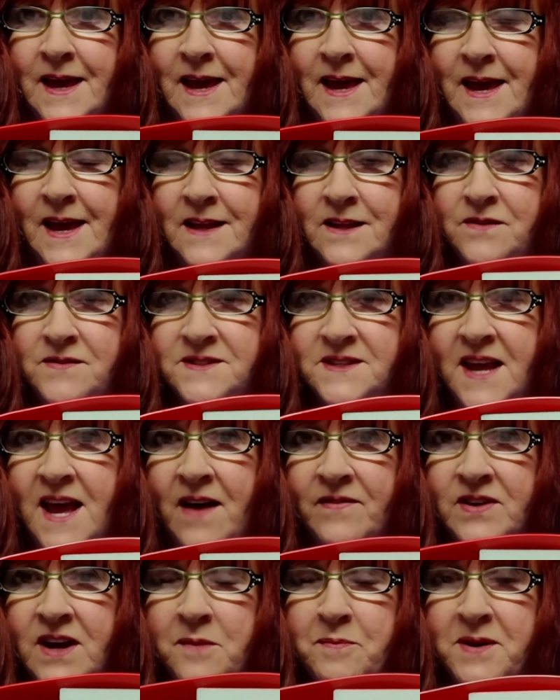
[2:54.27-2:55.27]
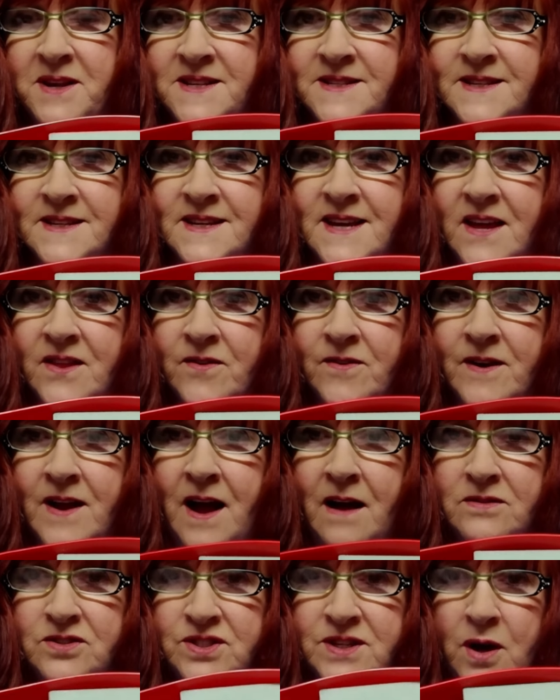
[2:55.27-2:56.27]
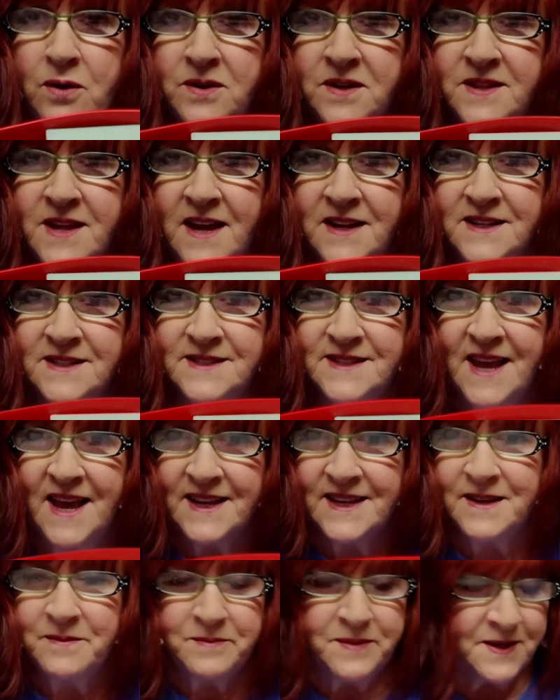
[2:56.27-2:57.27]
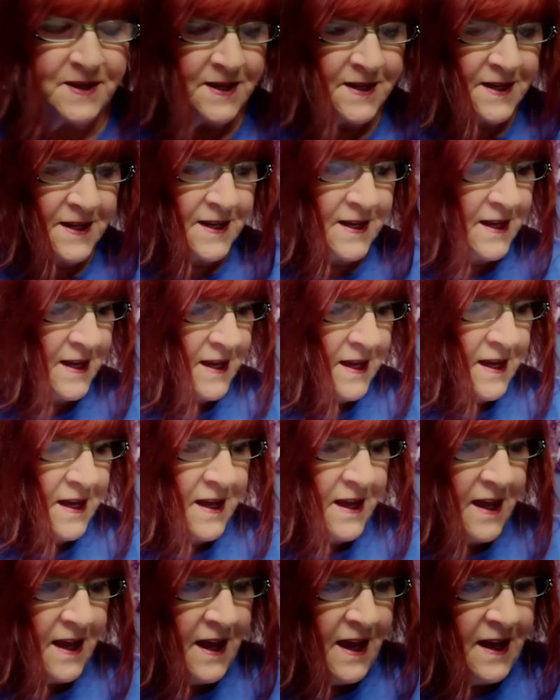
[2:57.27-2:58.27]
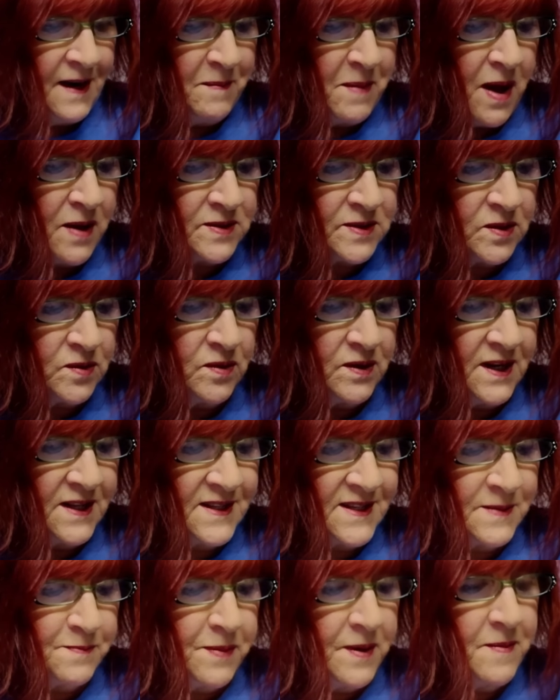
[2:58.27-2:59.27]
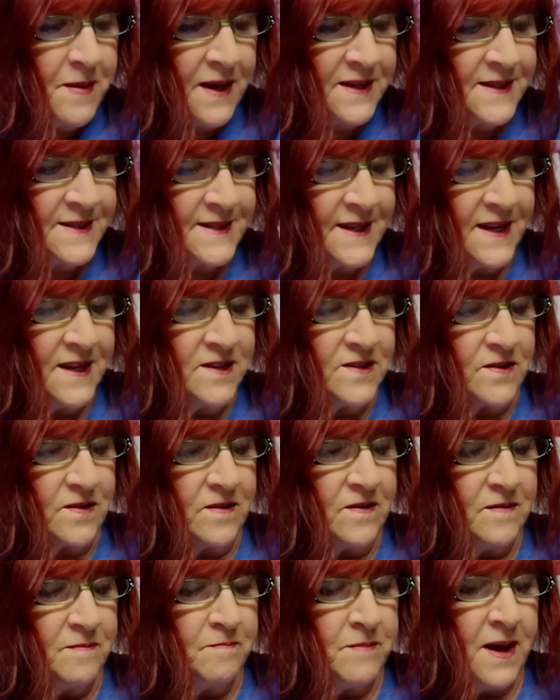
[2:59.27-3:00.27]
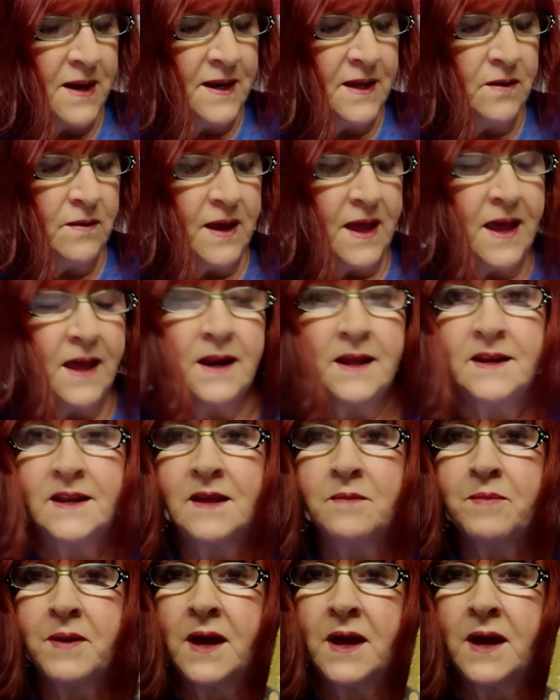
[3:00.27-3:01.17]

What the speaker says: And you see how I've got it pieced together here. I'll show you that in a second. And I'm also going to let this be my center, my little LED